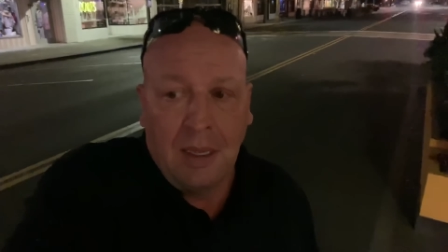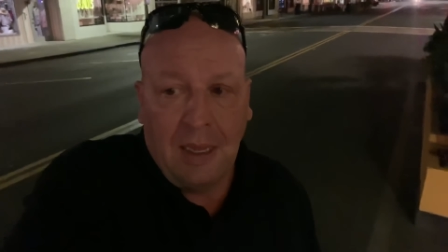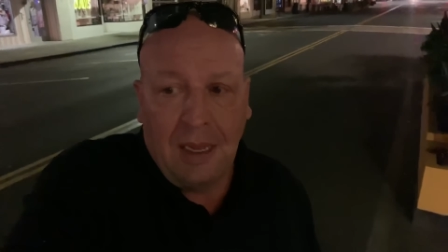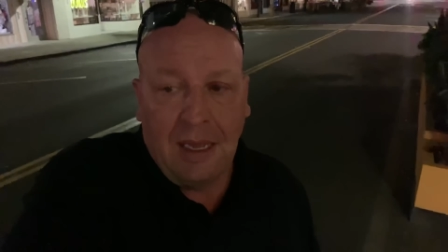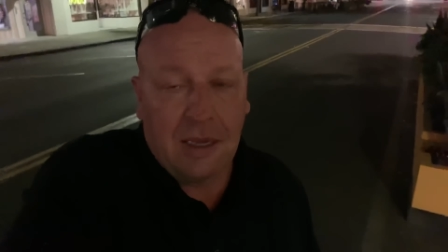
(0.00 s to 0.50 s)

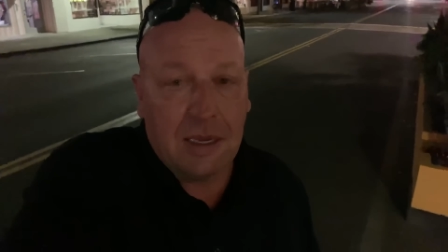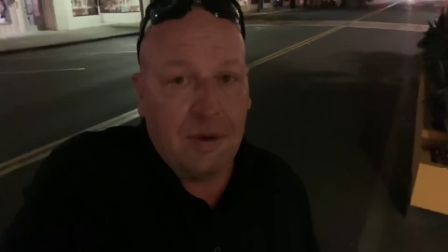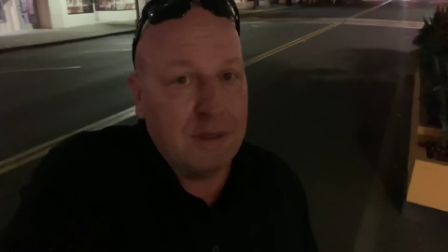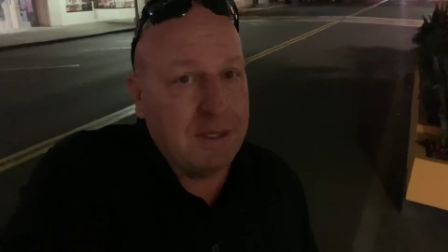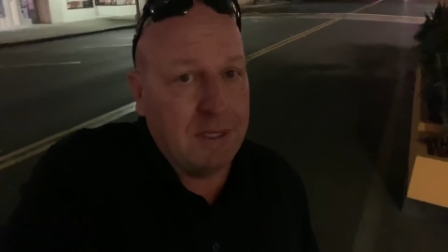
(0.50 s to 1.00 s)
Uh, I'll
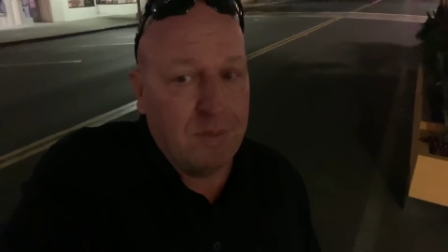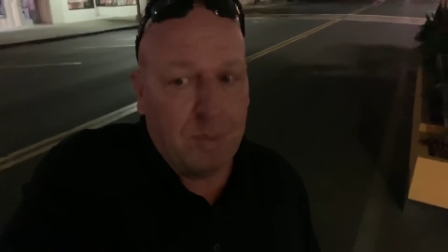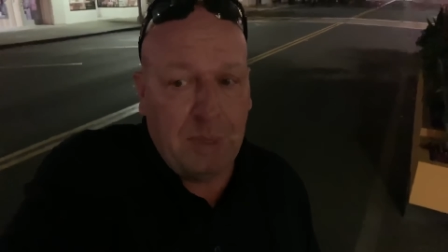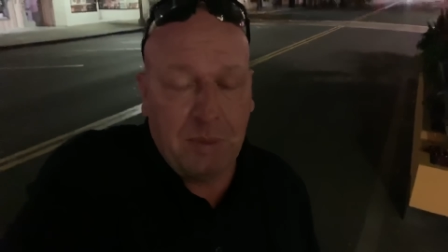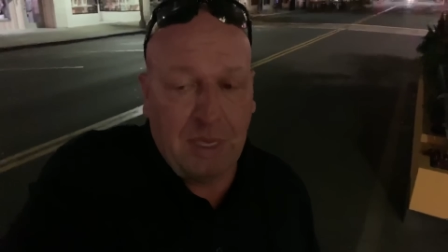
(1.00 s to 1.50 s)
guarantee you, with
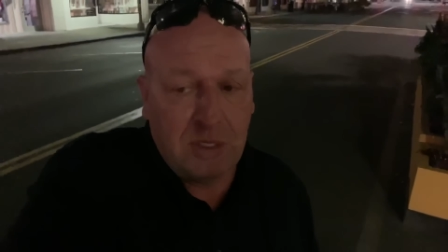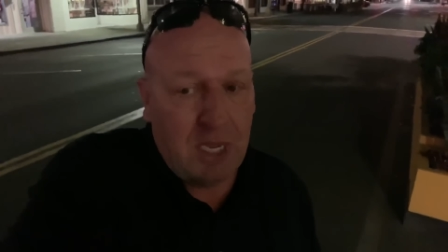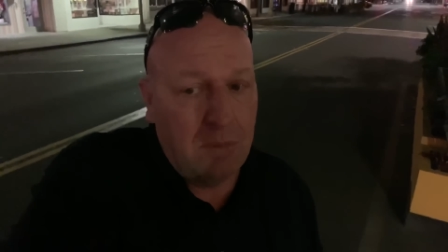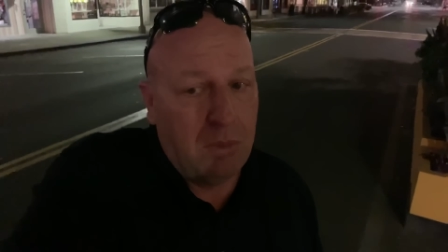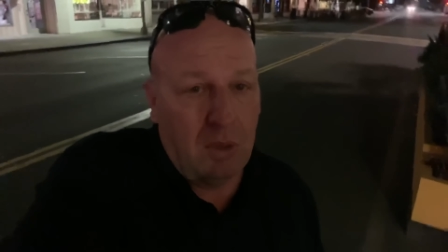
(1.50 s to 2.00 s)
people like
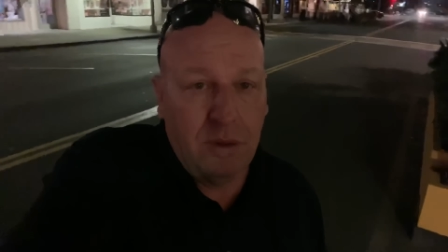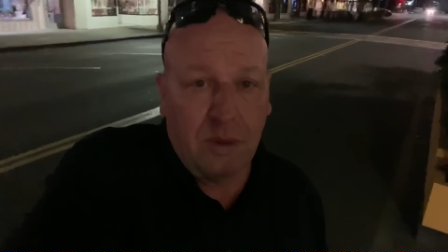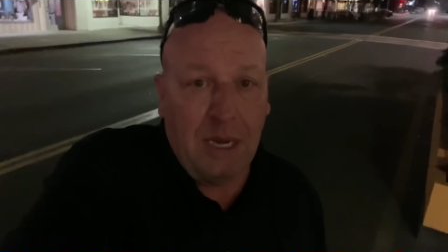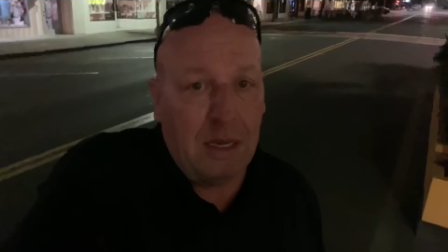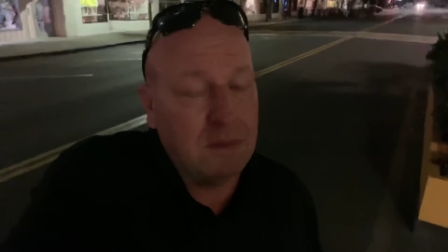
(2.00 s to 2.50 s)
John Bolton
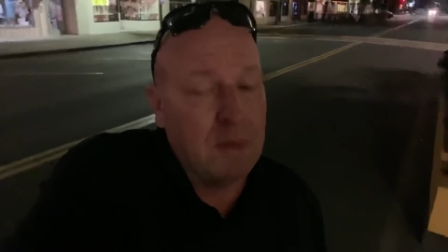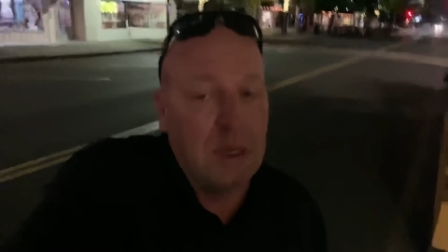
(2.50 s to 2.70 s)
around,